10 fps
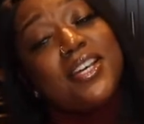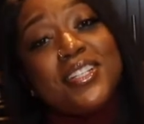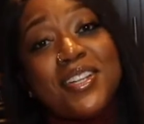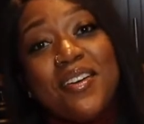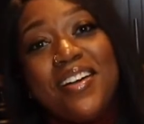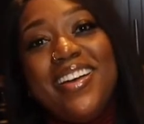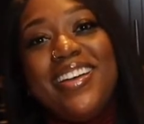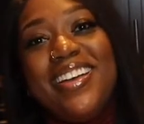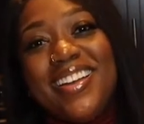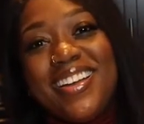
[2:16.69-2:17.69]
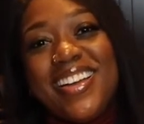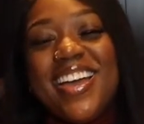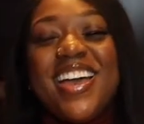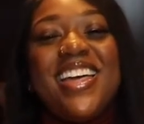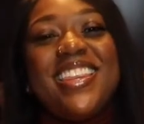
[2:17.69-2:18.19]
So
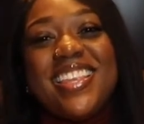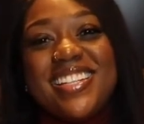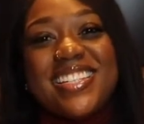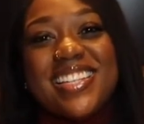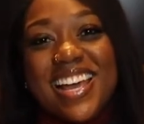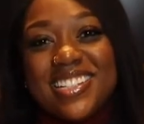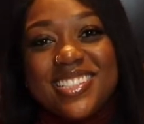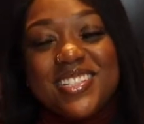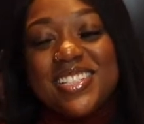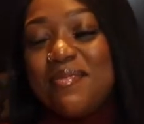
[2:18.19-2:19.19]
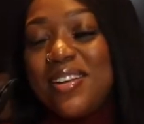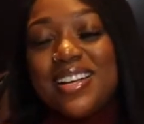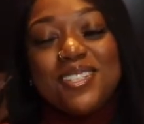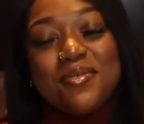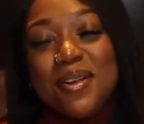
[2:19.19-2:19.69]
this is actually something I
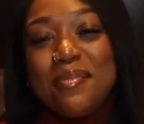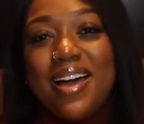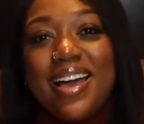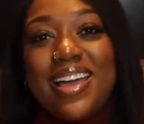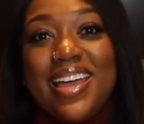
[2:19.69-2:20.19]
swear by,